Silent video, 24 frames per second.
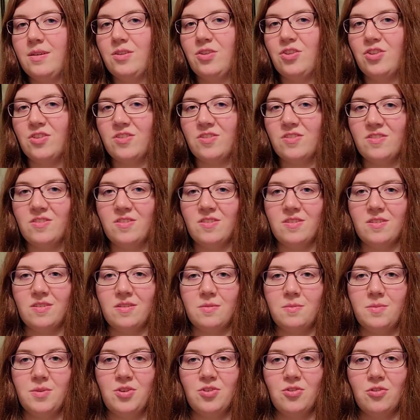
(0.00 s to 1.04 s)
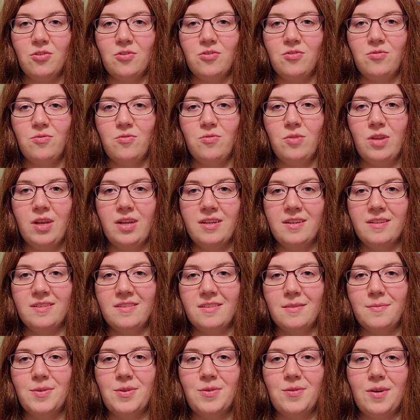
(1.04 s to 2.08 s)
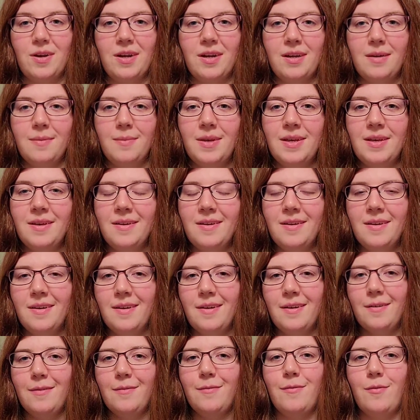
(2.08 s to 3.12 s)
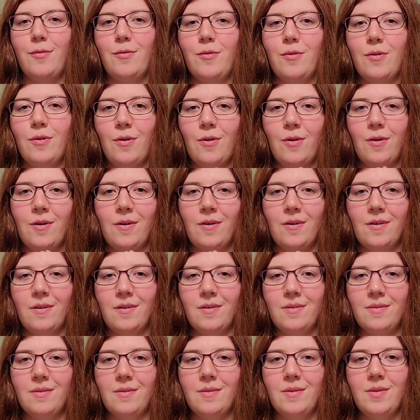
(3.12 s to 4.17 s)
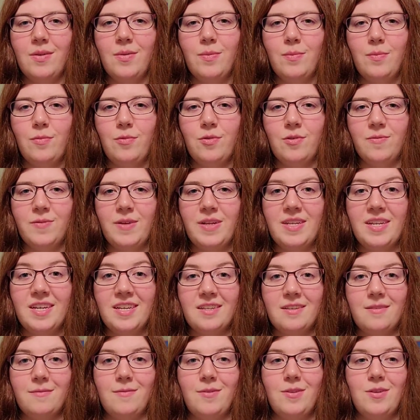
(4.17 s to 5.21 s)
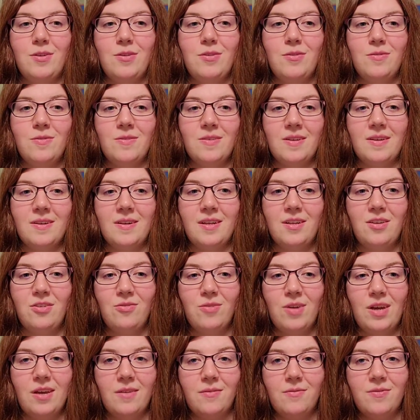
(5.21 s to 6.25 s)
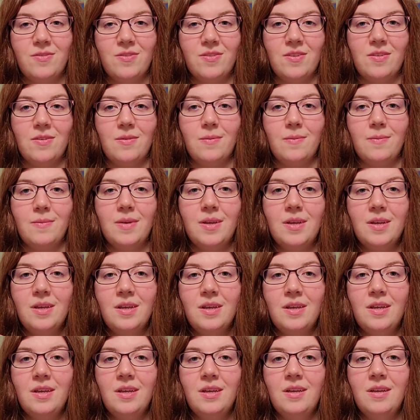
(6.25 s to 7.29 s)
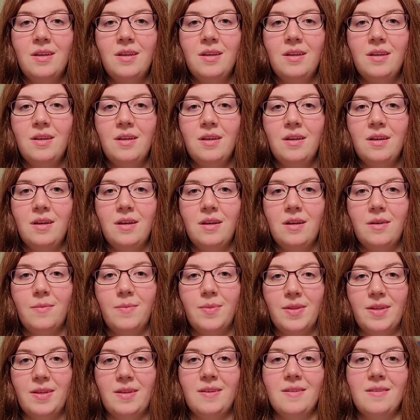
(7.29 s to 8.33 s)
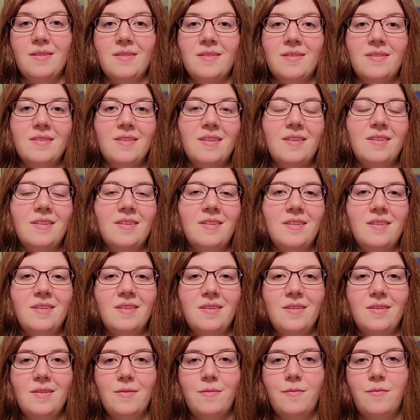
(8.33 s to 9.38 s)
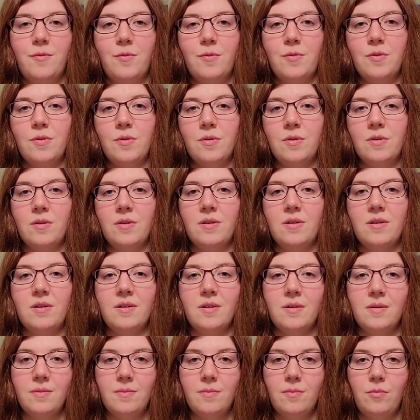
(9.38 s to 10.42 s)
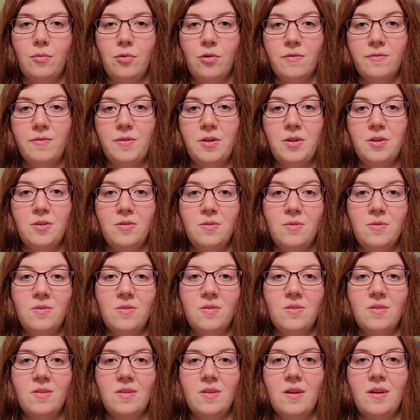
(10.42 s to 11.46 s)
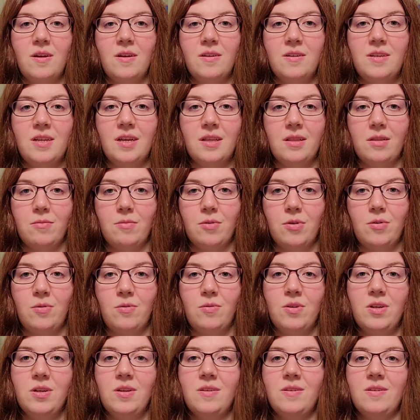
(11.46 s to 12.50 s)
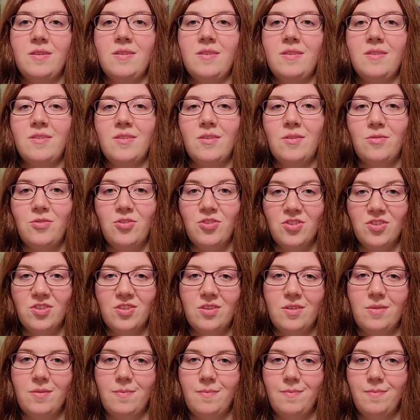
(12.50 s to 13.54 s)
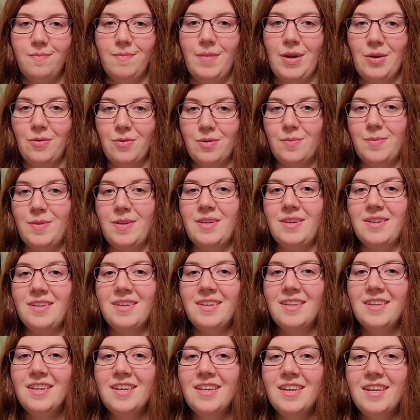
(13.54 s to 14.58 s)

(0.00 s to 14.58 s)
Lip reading: Just be sure to like and subscribe for more fantastic videos, and I do have some plans for more videos down the road, so just bear with me.